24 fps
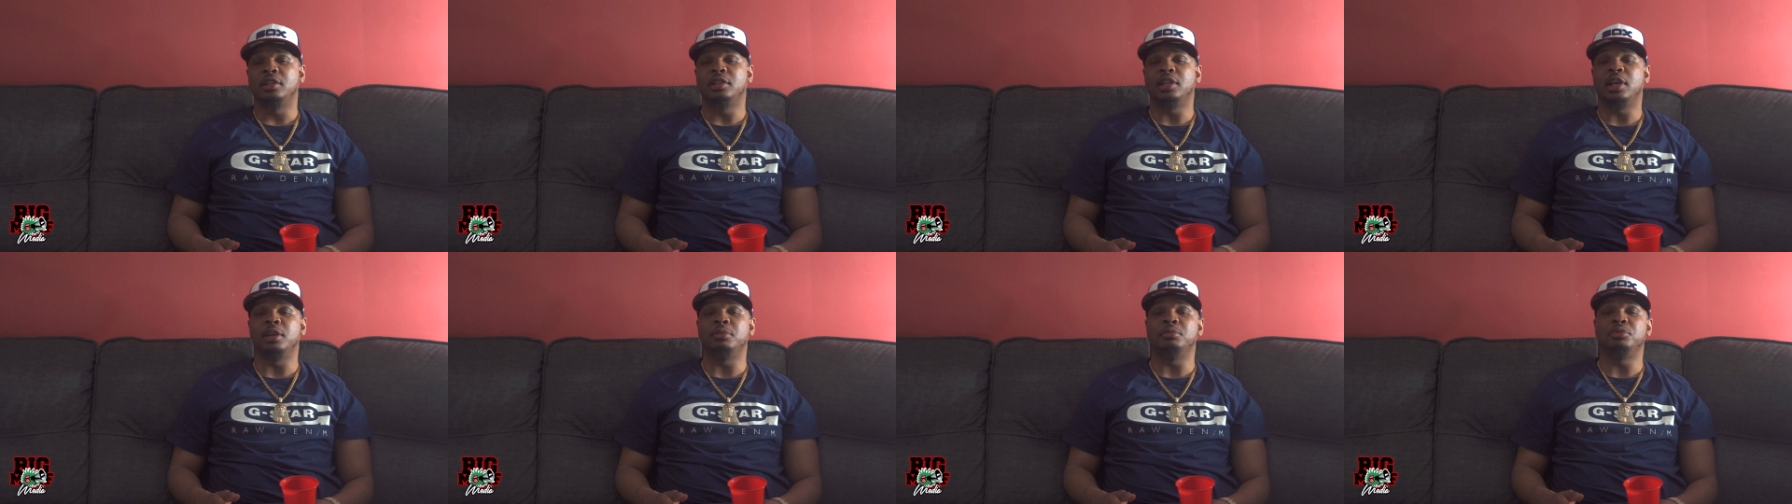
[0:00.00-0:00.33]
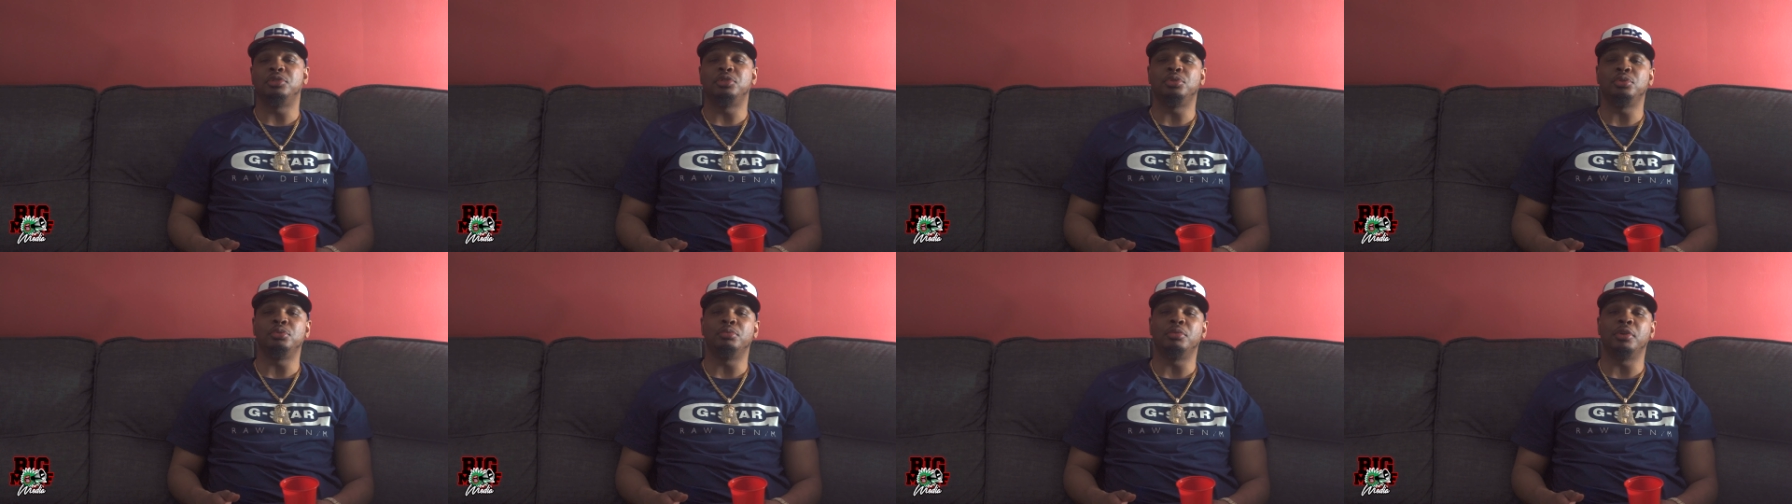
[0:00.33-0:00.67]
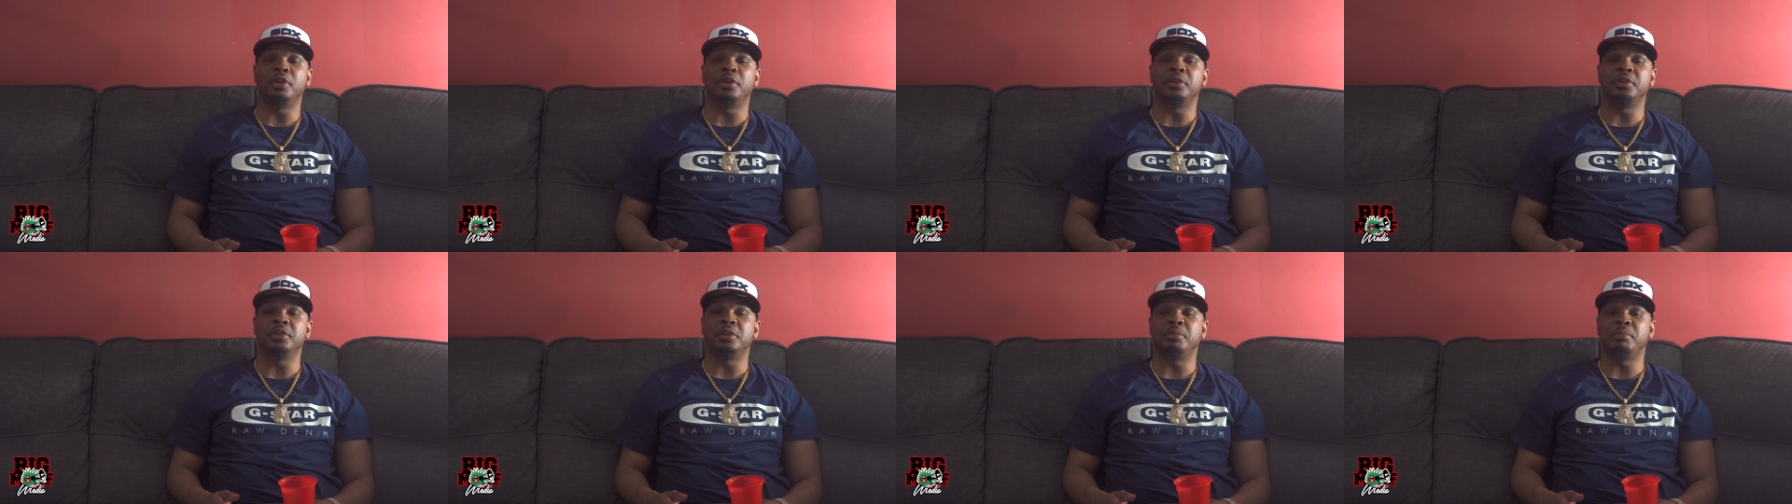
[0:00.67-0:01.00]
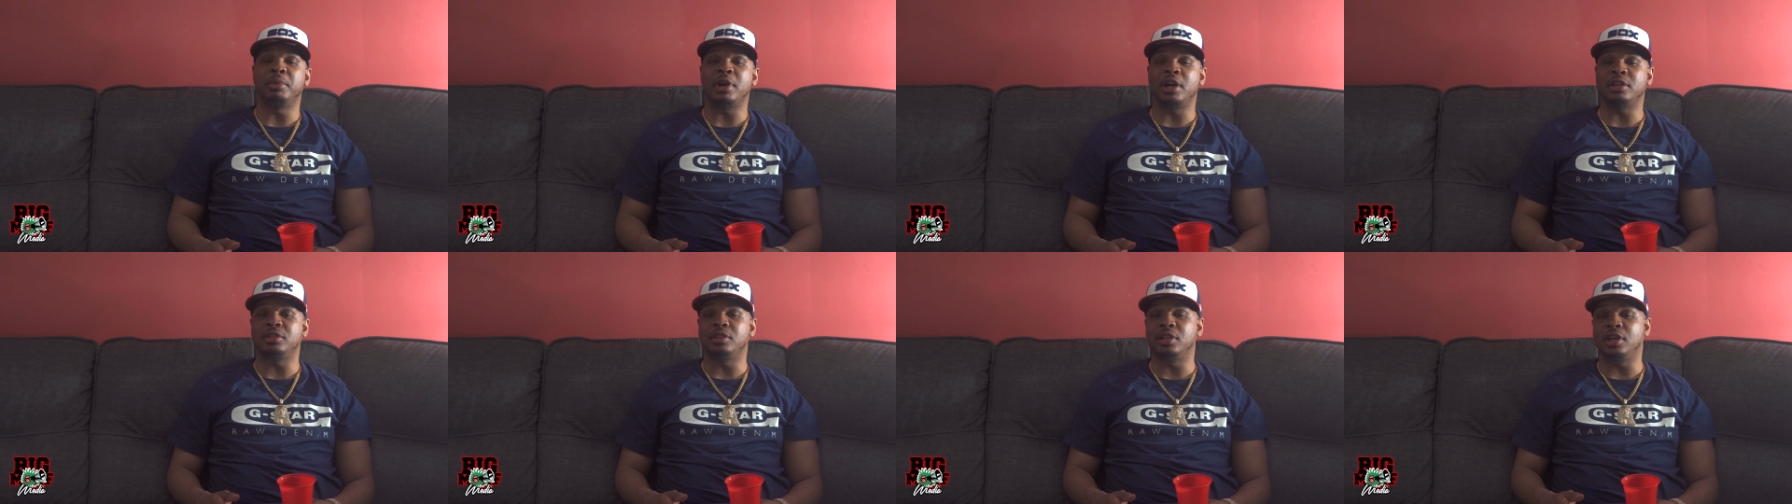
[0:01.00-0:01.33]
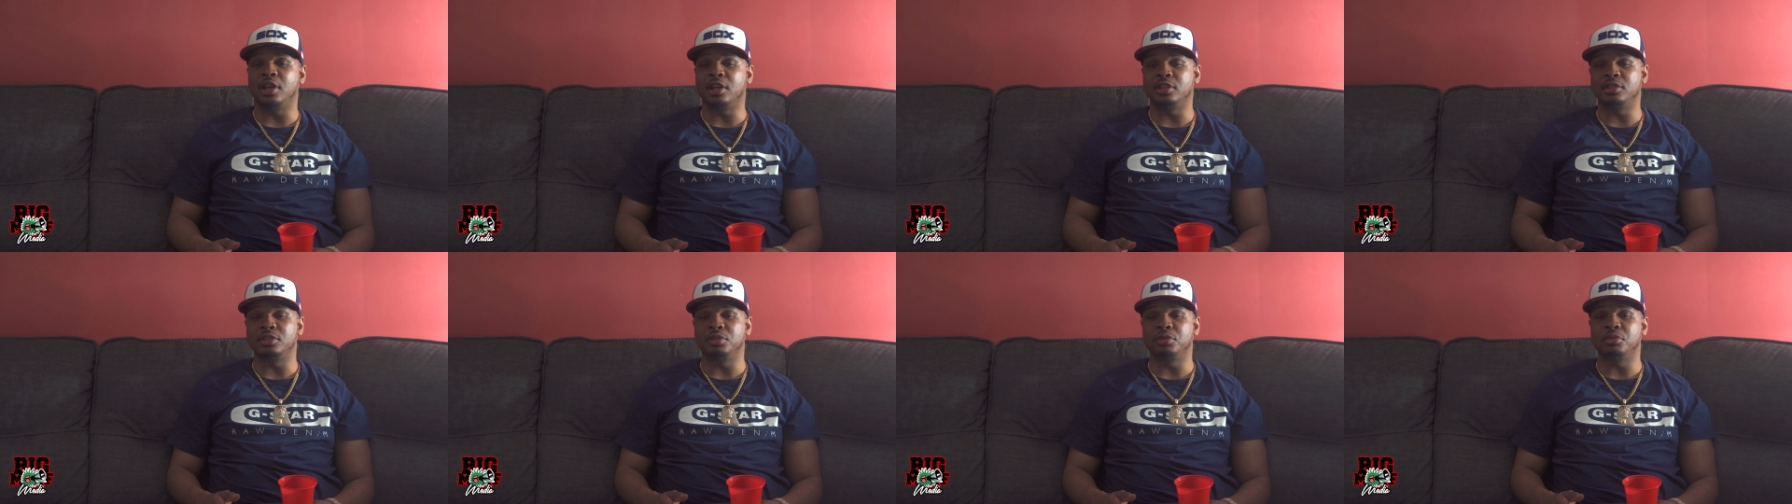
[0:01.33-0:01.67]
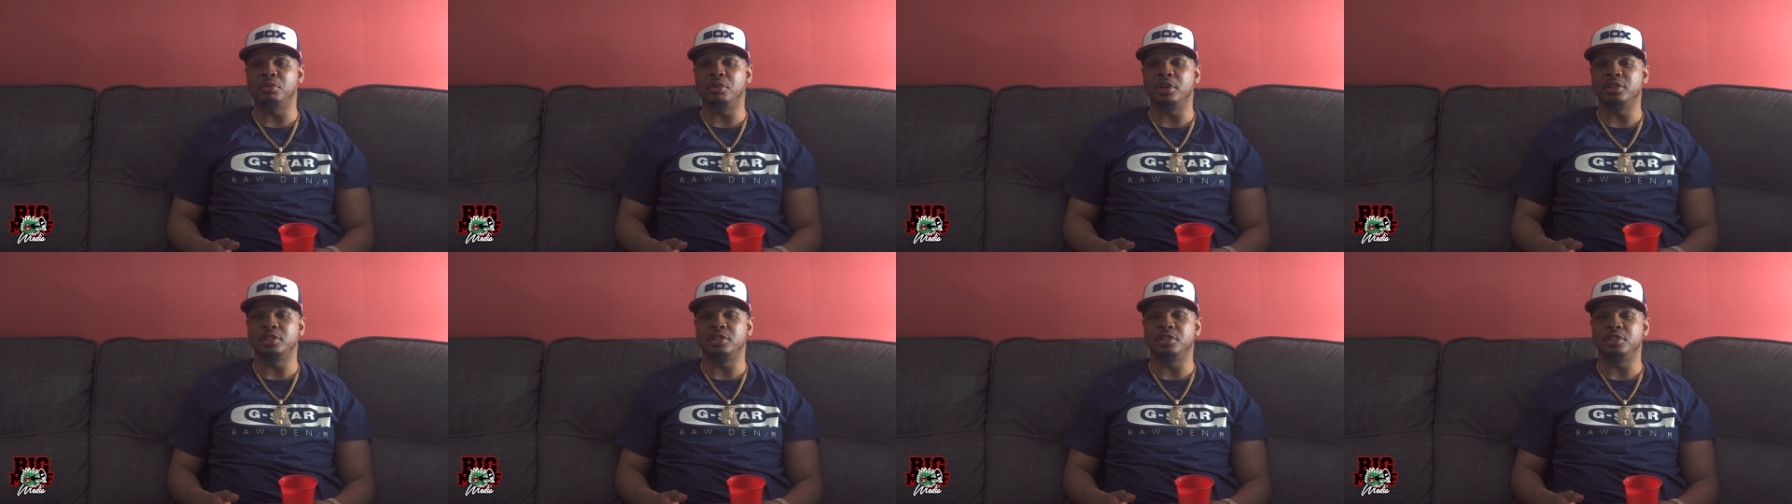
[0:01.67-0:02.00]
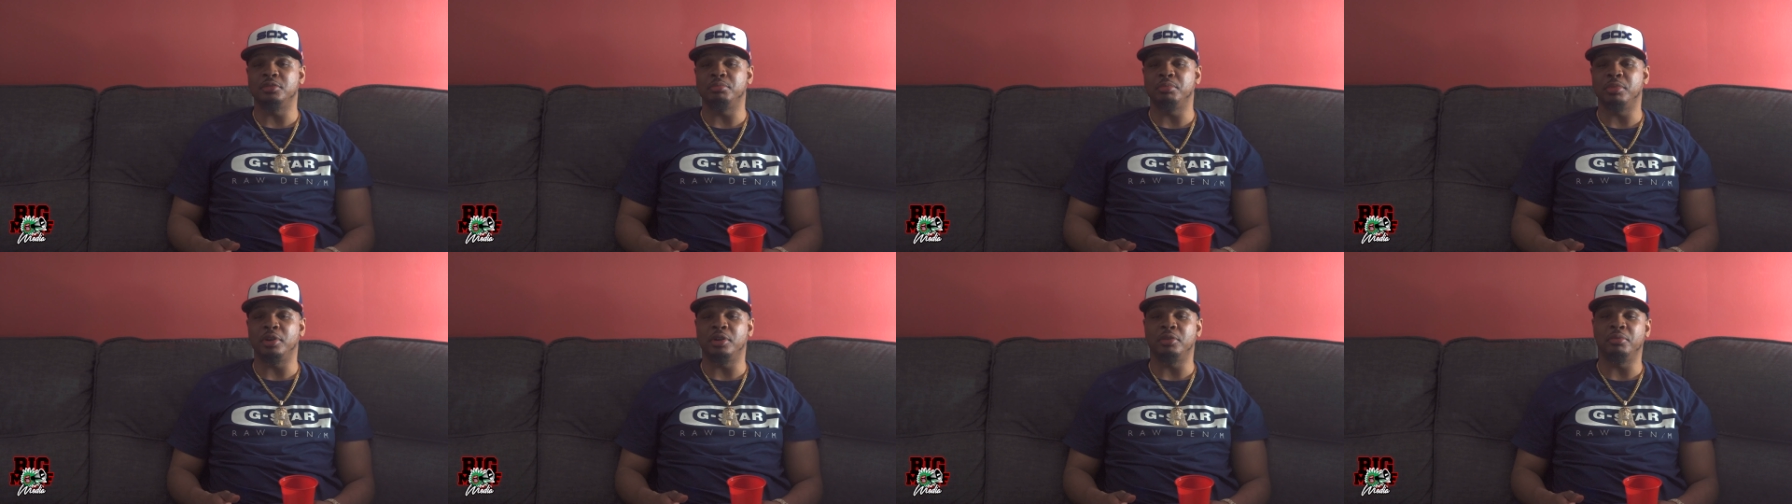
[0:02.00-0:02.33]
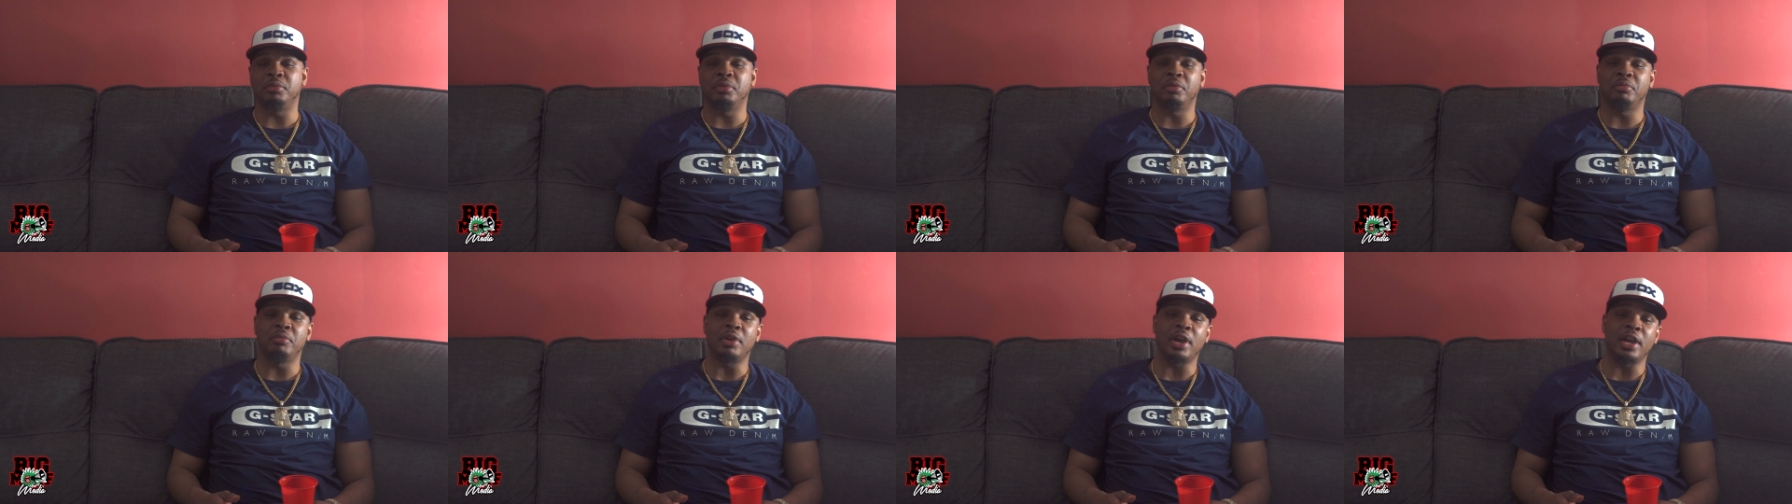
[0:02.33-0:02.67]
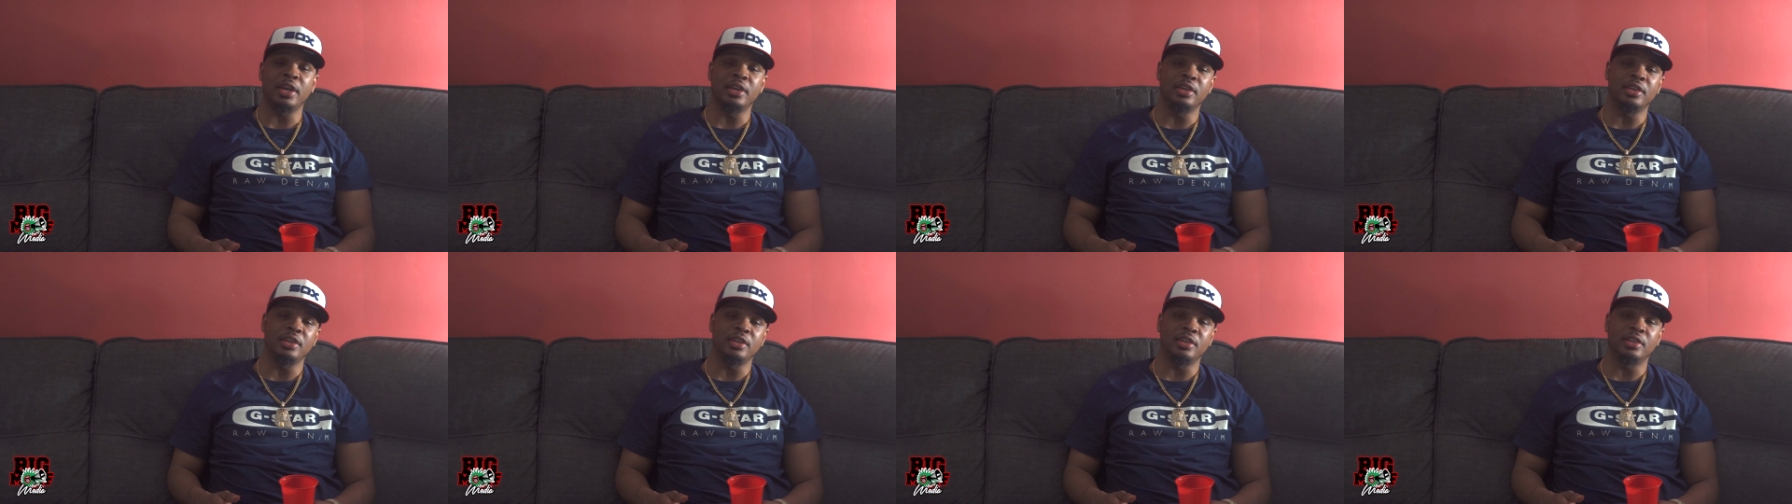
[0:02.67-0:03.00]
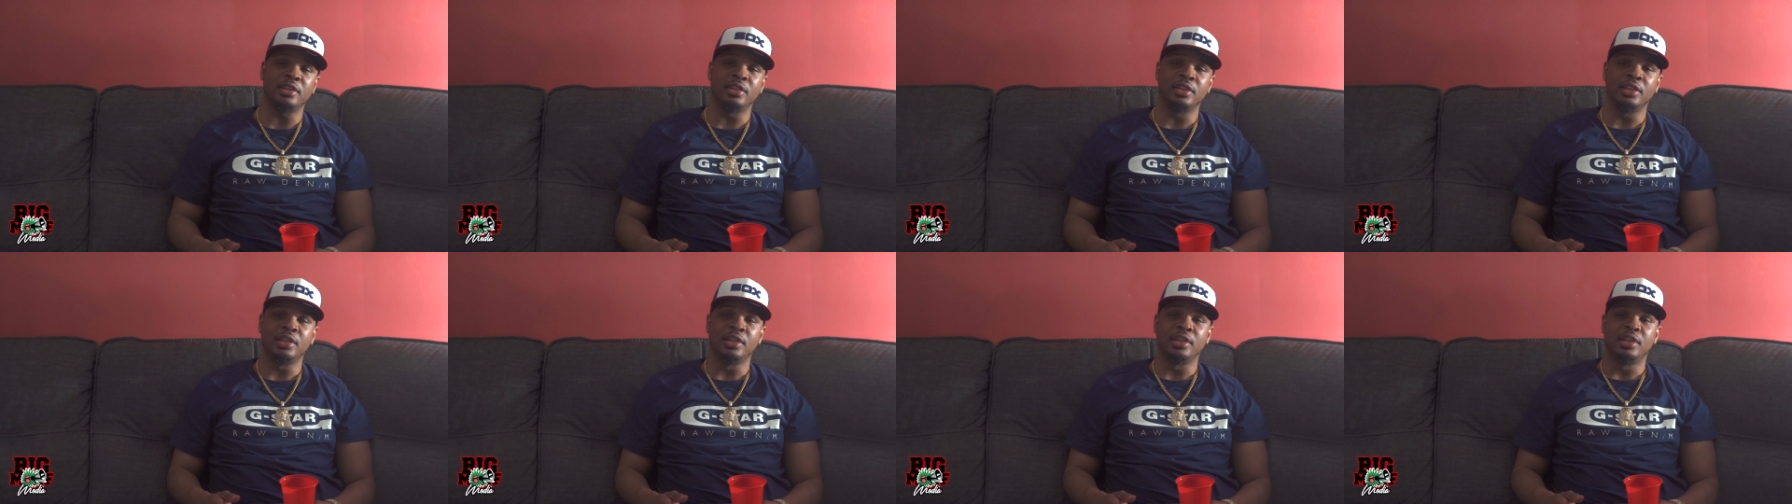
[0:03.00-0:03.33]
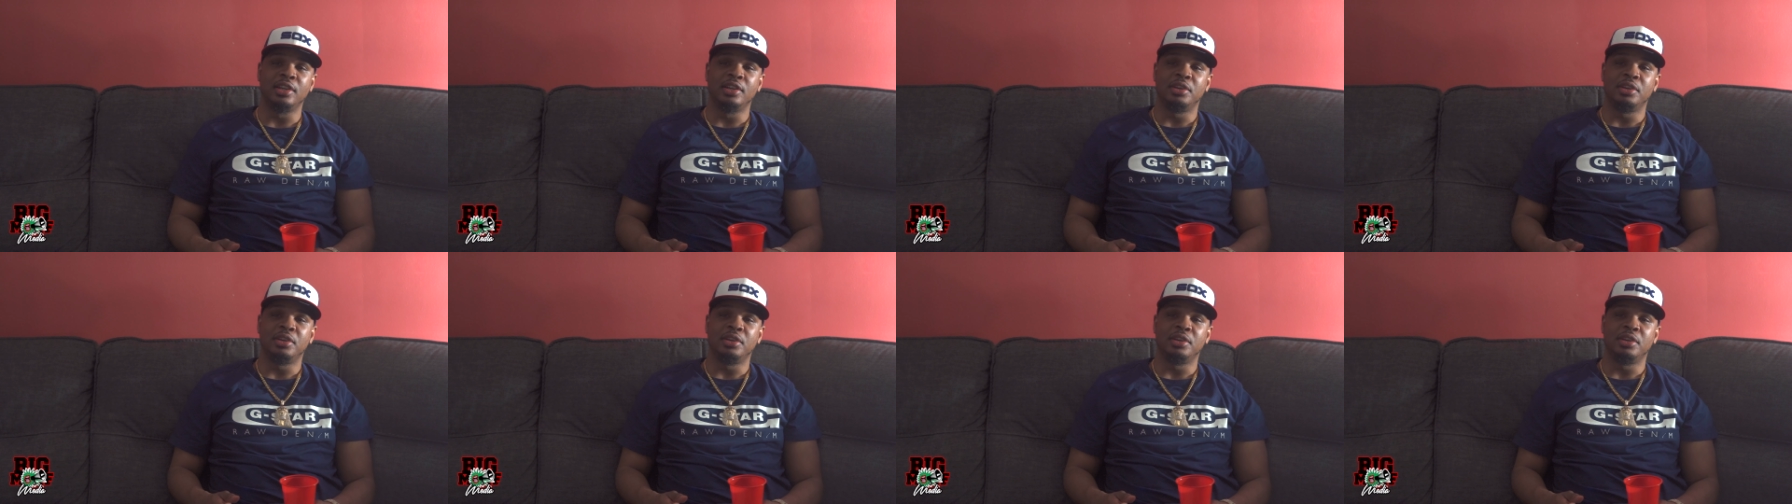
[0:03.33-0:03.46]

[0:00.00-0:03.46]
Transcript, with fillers: They was too worried about the other questions, but when right here,